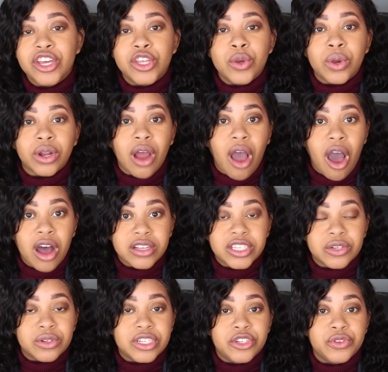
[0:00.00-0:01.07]
you can
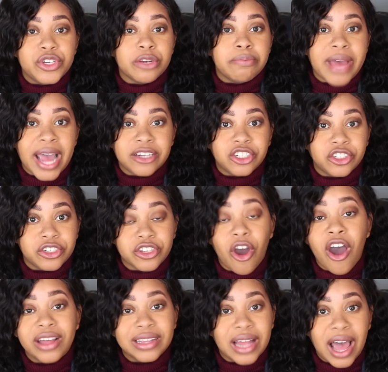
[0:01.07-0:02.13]
also do your bachelor's
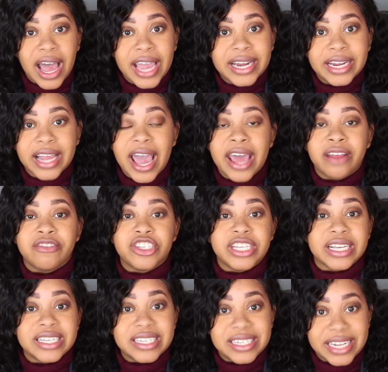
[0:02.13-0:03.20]
online and kind of just
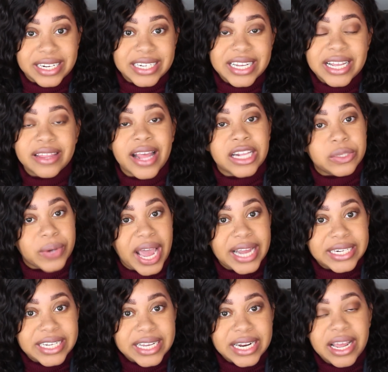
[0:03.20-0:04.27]
extend it, and that's what
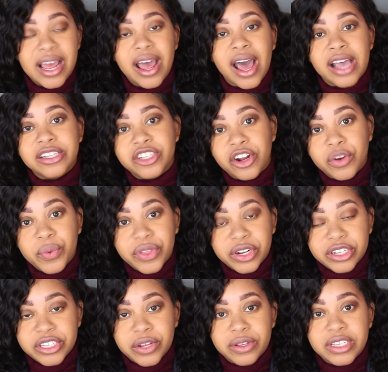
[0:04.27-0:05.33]
I did. I started with
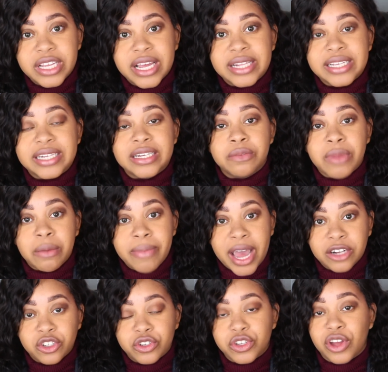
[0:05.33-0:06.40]
an associate's and did my
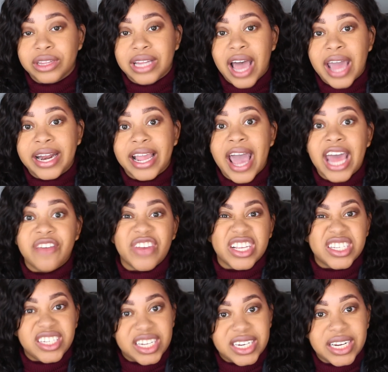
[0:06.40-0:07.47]
bachelor's online and kind of
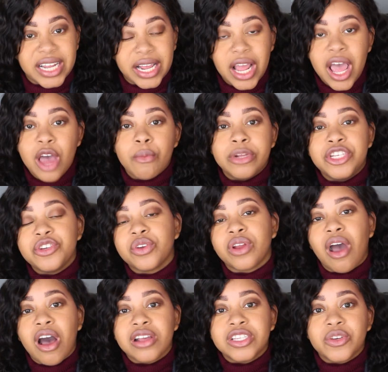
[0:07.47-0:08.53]
extended it. But you can
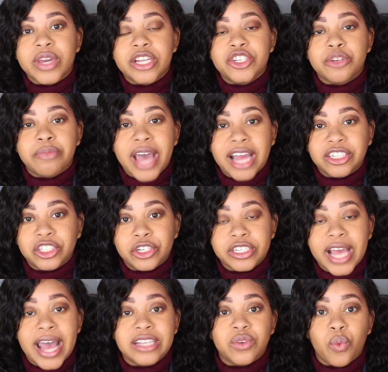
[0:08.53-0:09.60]
also get your bachelor's
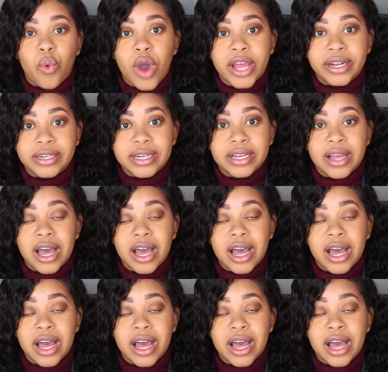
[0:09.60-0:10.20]
as one